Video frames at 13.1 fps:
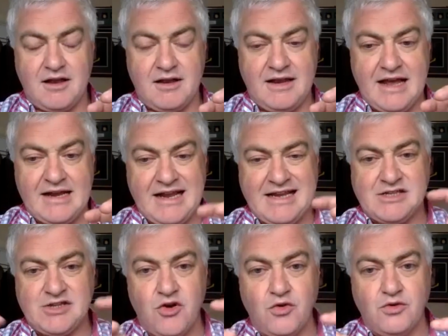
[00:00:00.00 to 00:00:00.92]
get its
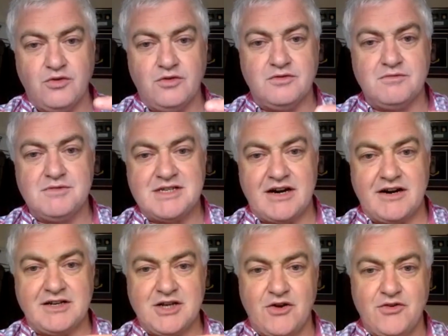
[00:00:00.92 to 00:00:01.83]
own
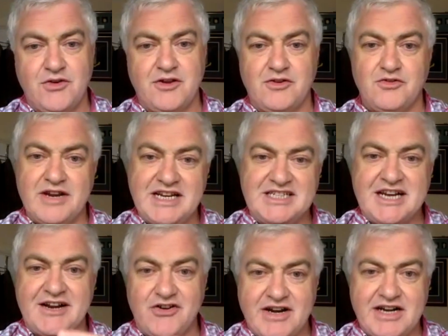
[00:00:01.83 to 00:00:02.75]
serotonin
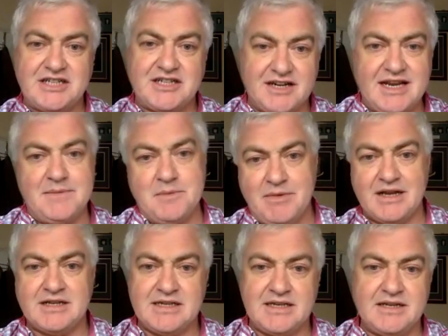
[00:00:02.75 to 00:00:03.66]
regeneration
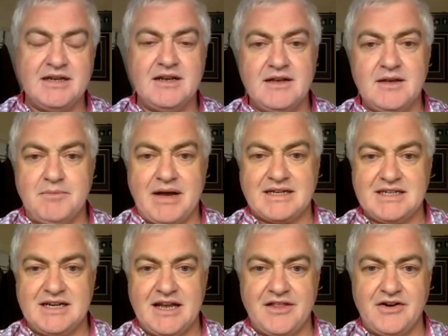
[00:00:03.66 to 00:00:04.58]
capability back
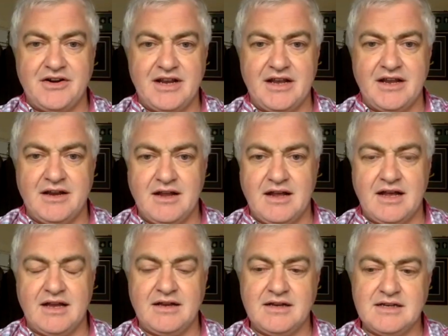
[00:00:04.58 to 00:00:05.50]
together again,
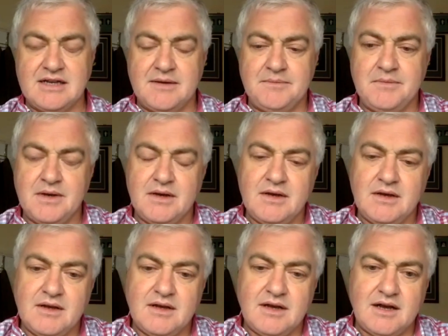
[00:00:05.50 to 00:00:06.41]
and
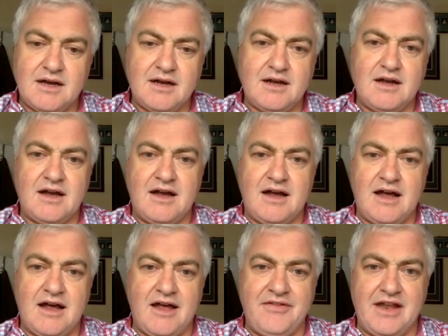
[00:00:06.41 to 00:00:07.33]

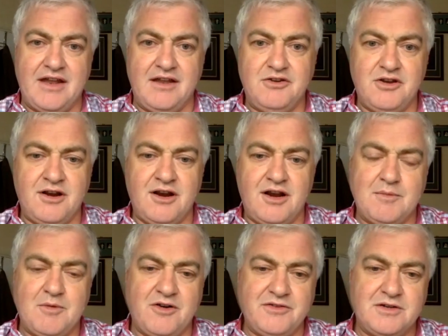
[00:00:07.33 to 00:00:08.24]
then you can come
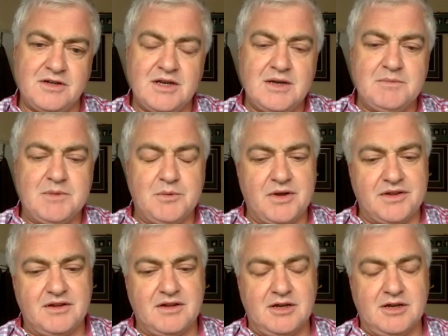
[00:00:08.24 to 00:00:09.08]
off it. But what the